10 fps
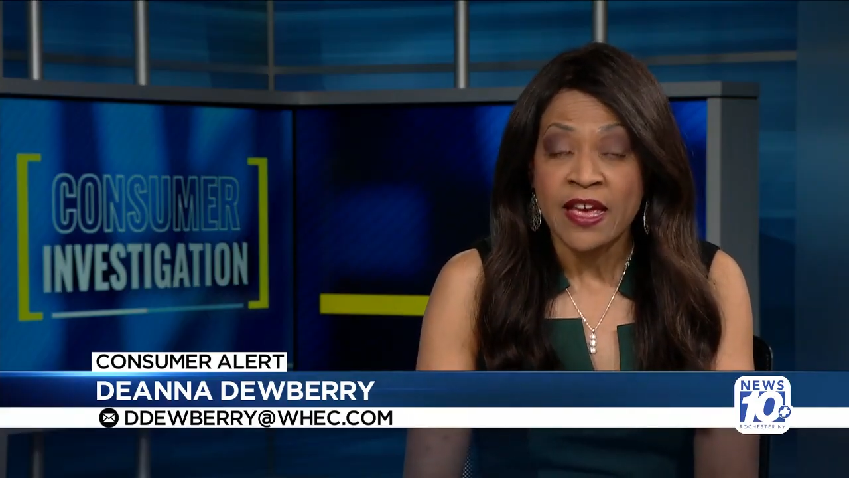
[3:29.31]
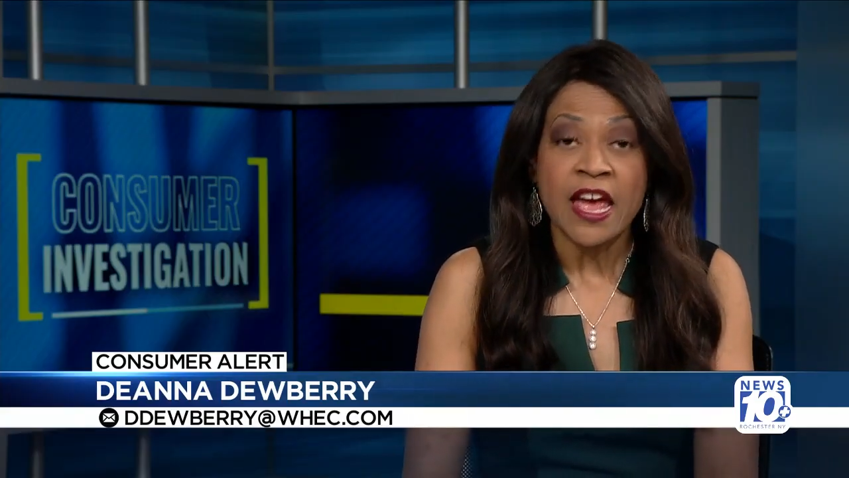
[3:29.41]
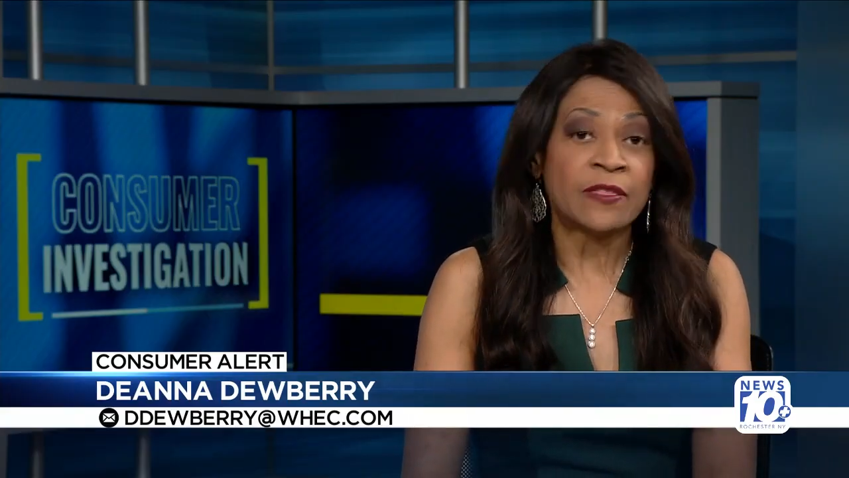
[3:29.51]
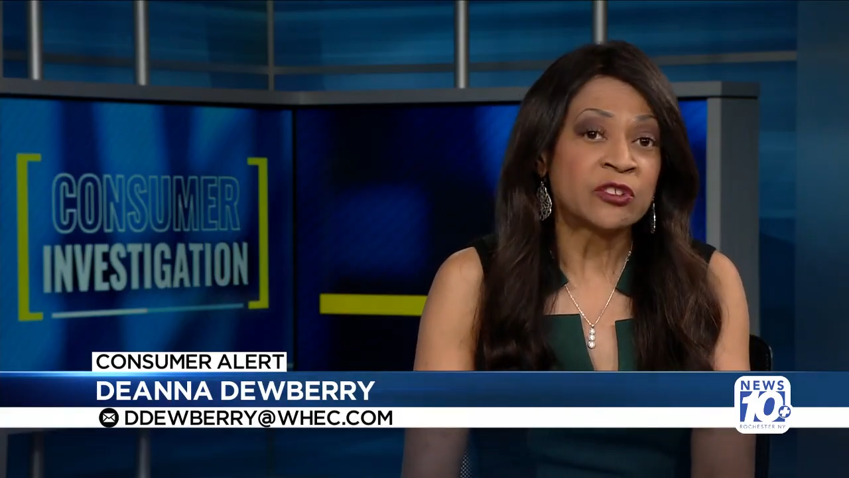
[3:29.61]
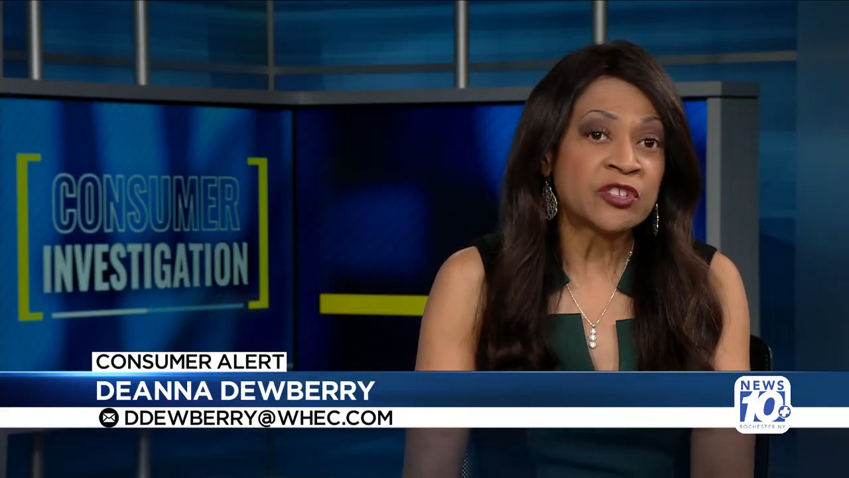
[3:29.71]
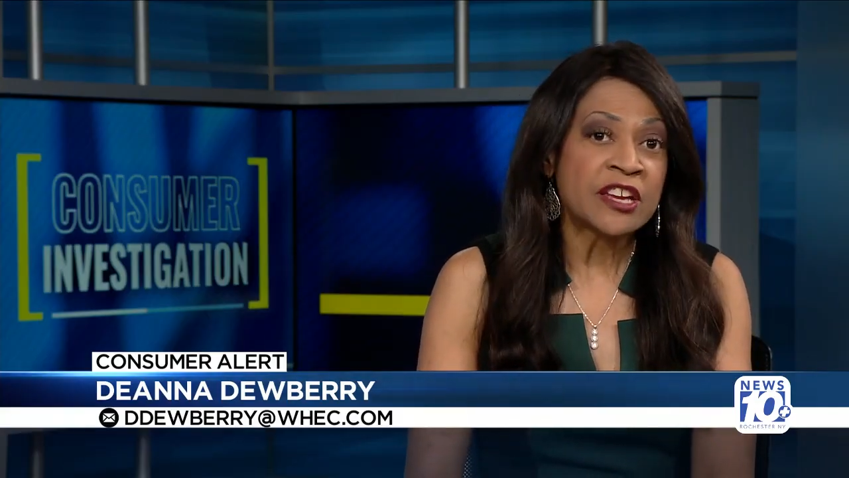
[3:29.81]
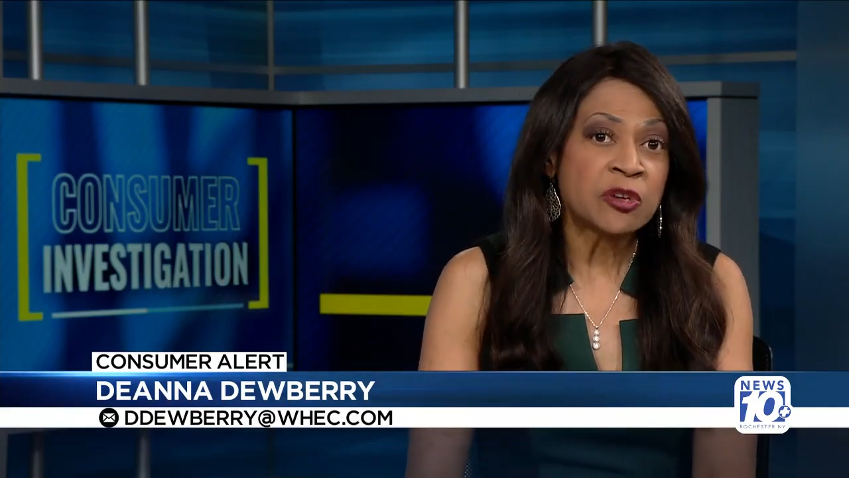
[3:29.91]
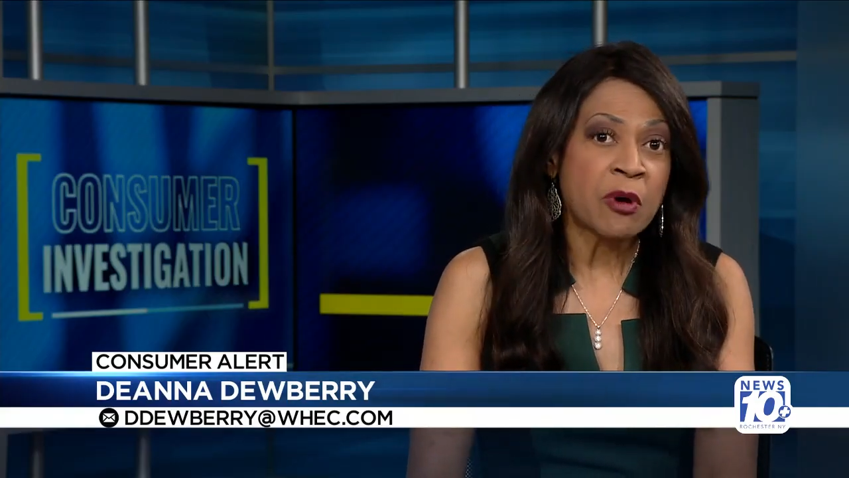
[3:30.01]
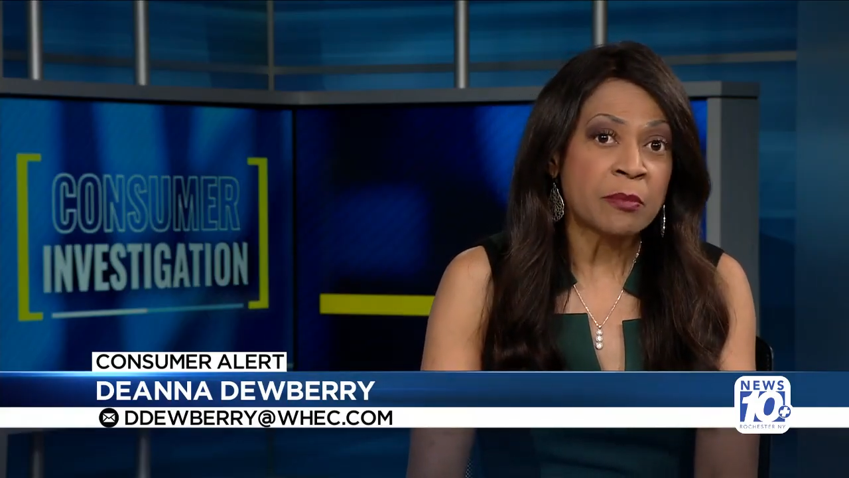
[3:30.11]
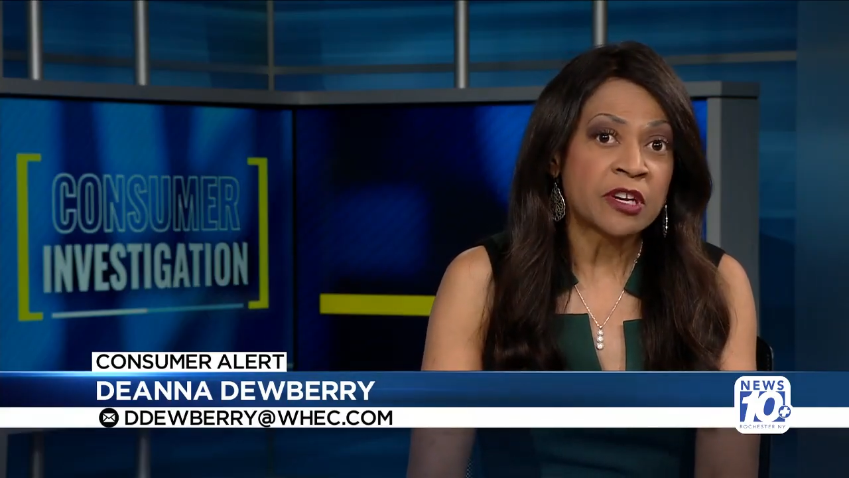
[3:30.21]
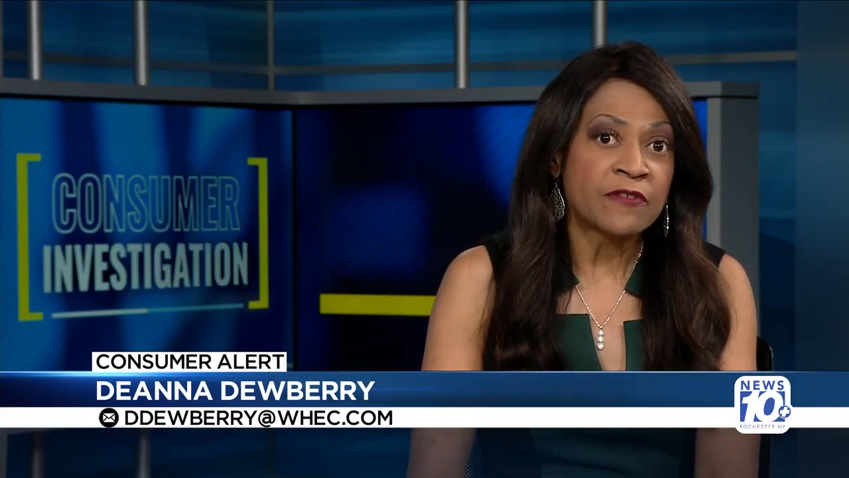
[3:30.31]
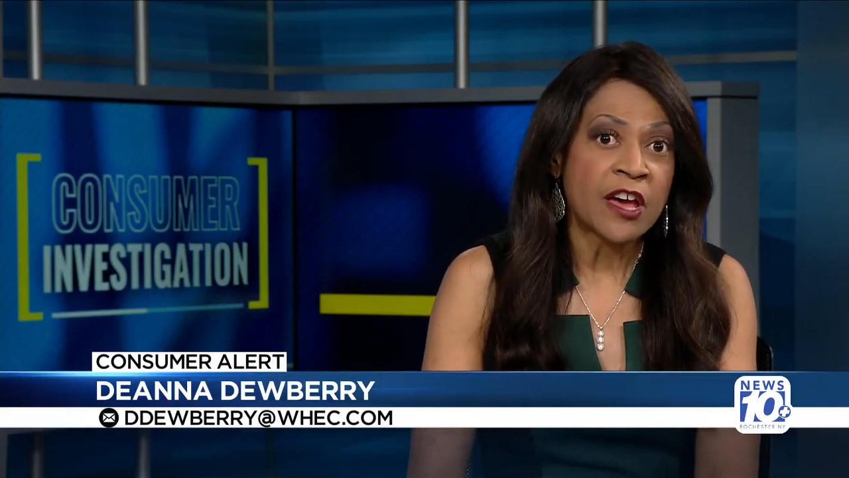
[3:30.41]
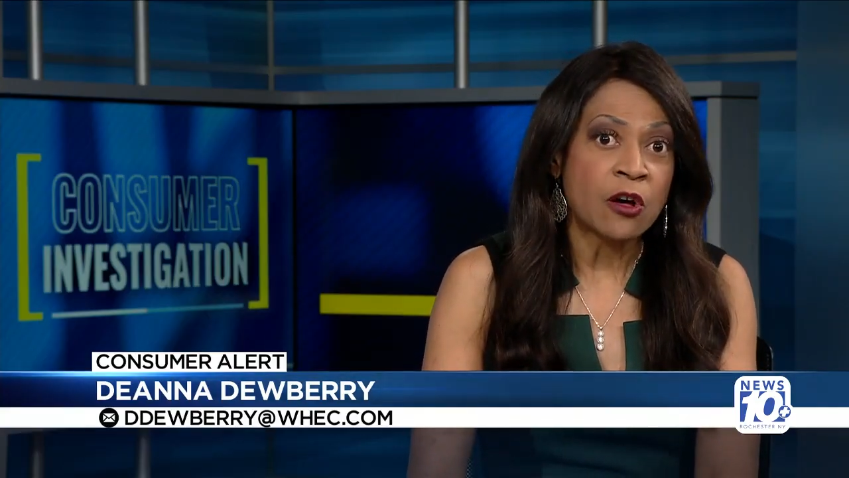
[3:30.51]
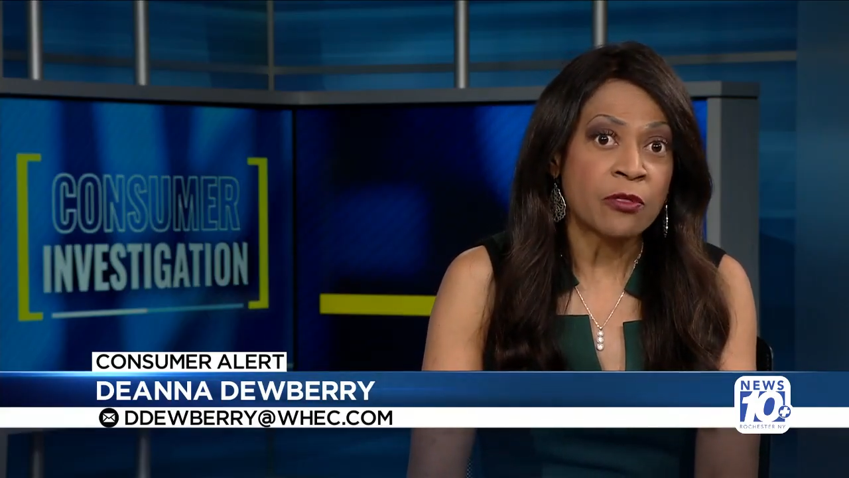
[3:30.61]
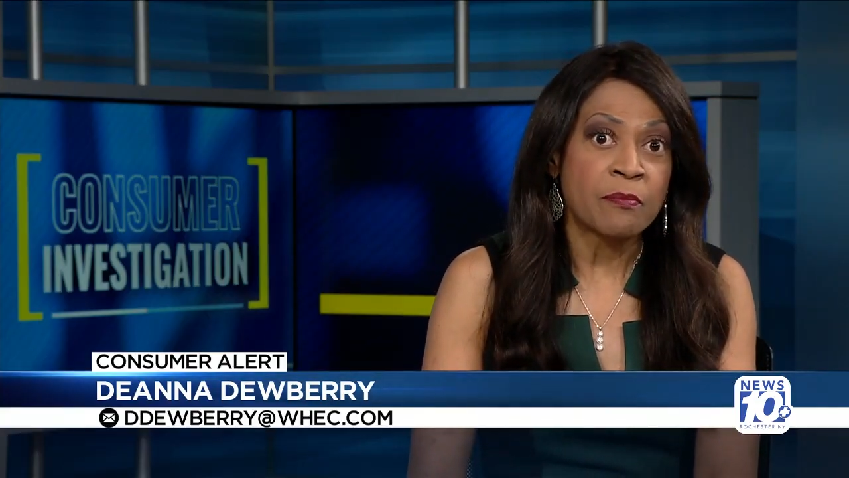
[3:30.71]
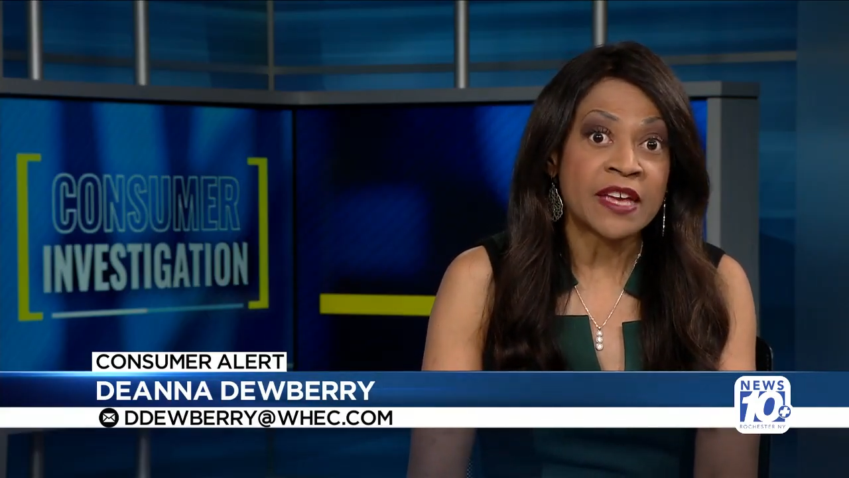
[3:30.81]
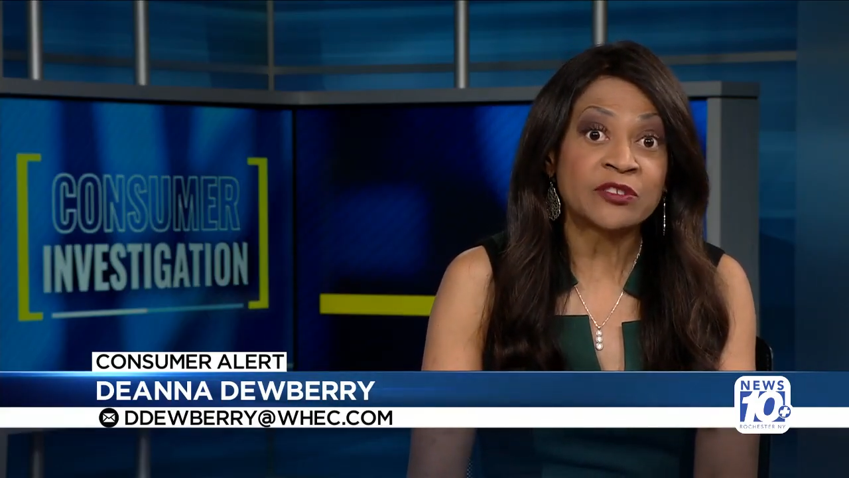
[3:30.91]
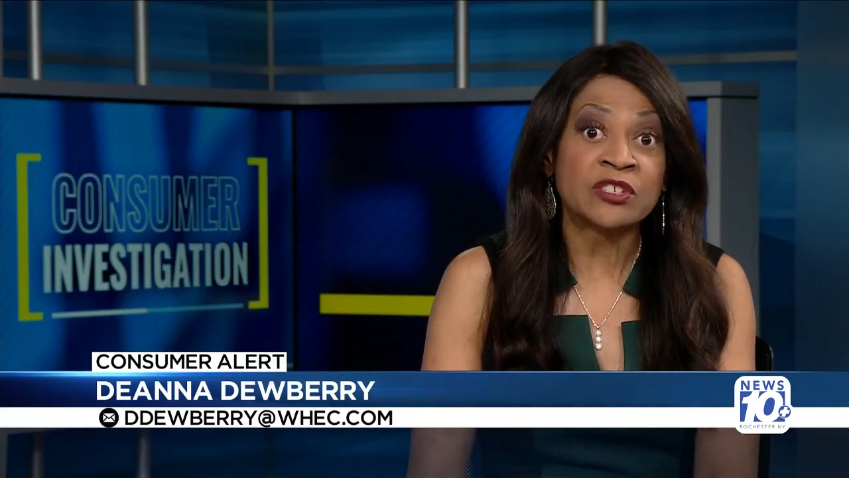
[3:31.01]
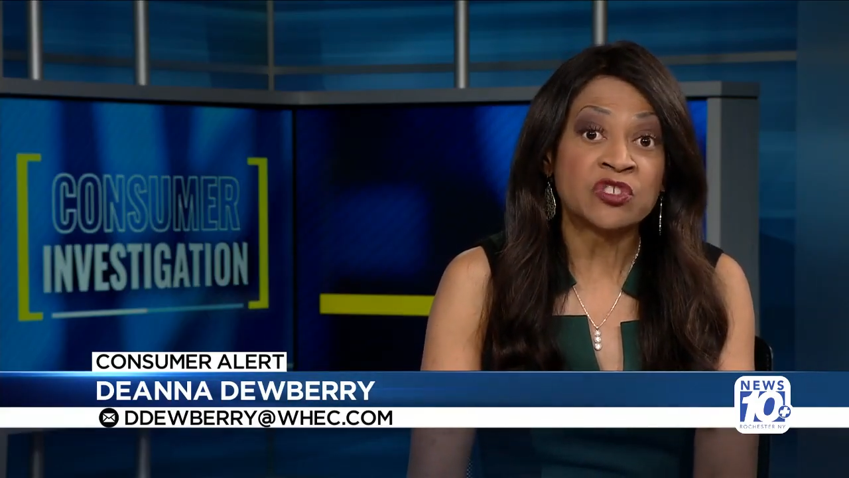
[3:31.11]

and the State Department of Health makes